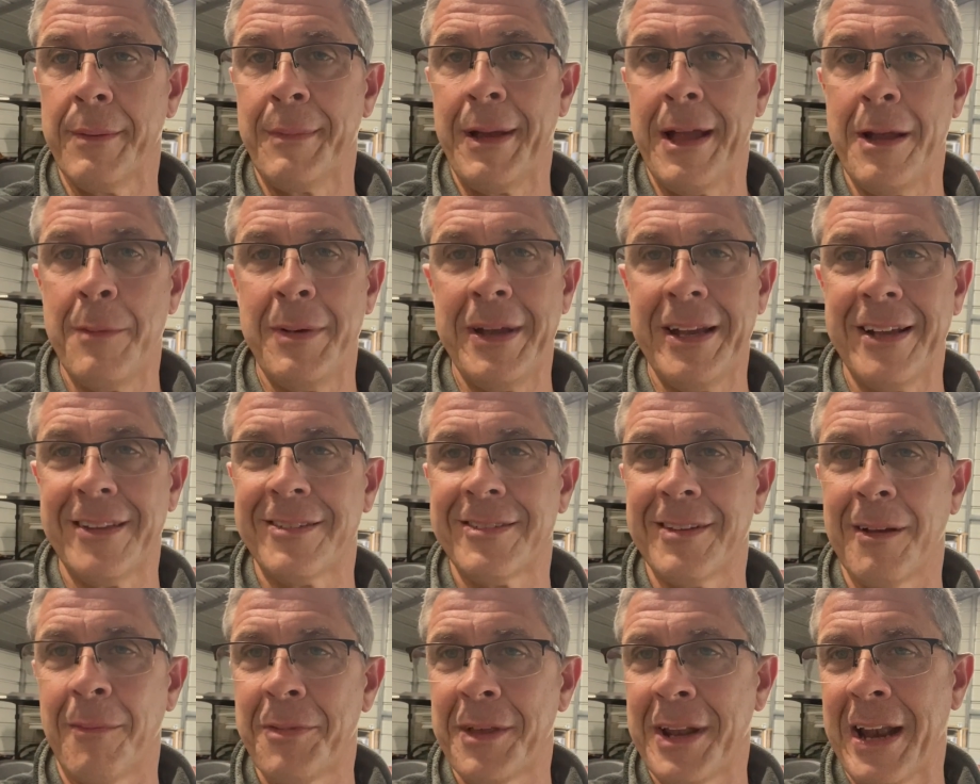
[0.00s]
Maybe
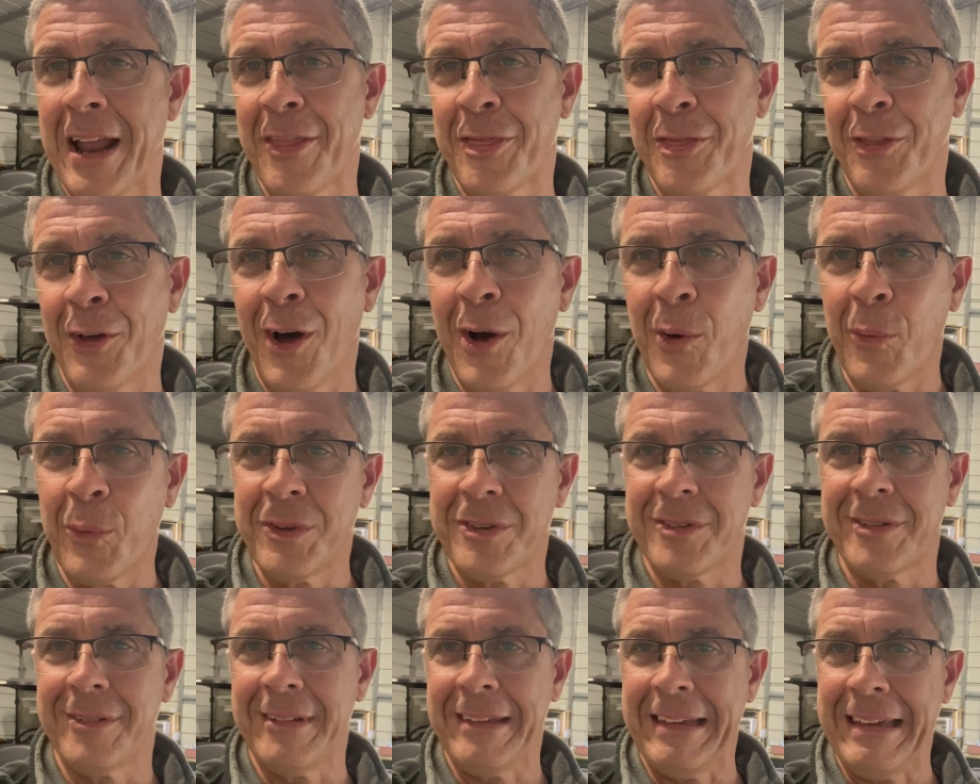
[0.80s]
it's something I thought
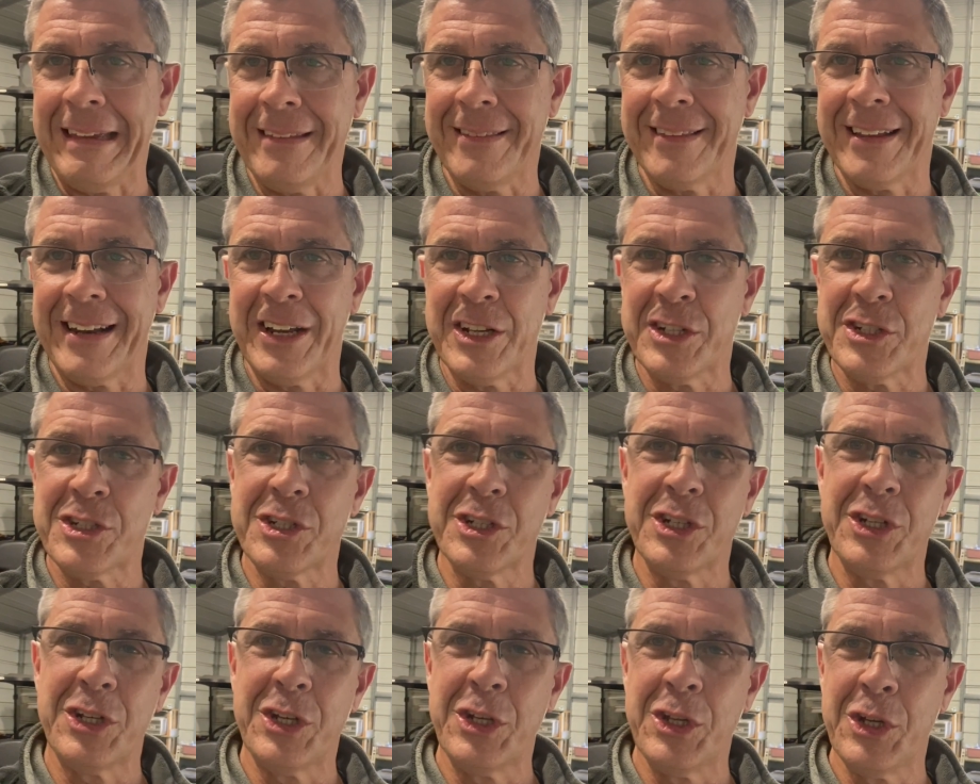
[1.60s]
was neat that I
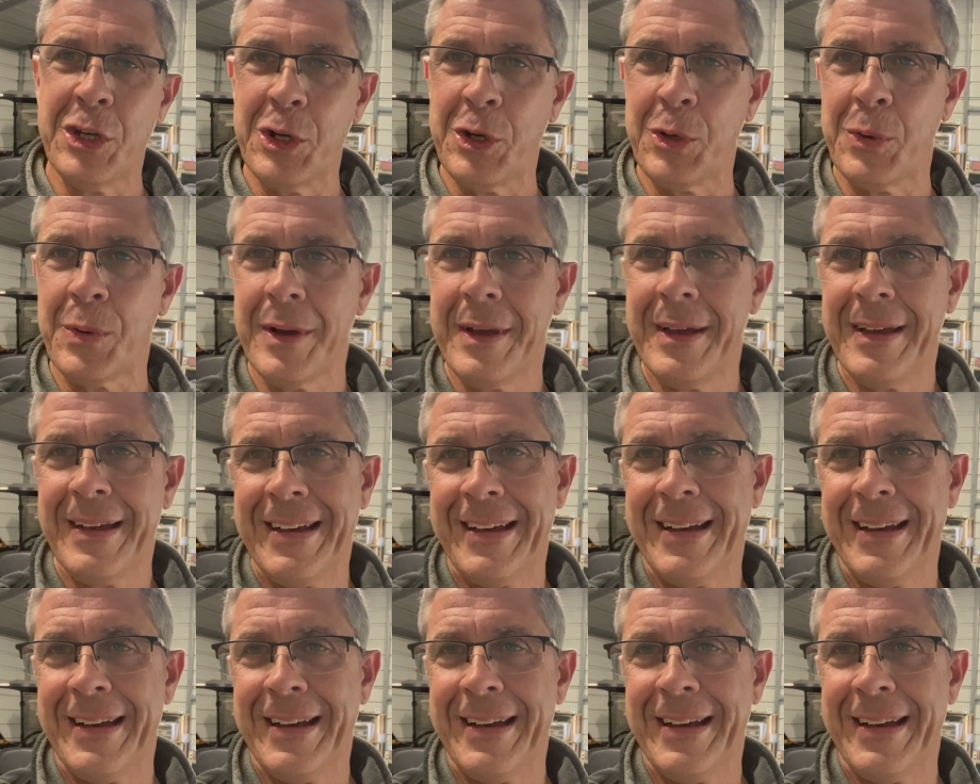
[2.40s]
should do.